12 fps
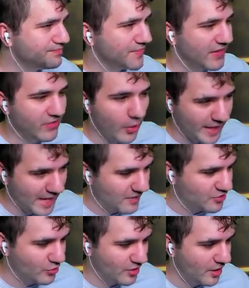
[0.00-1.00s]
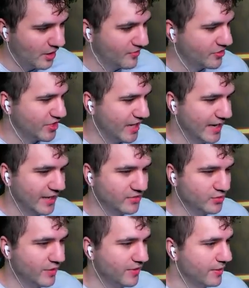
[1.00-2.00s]
Even though we can't do the shenanigans
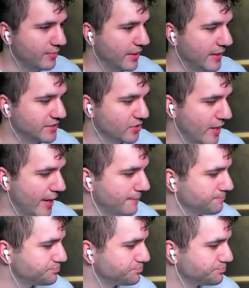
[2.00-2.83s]
with it, but that's okay.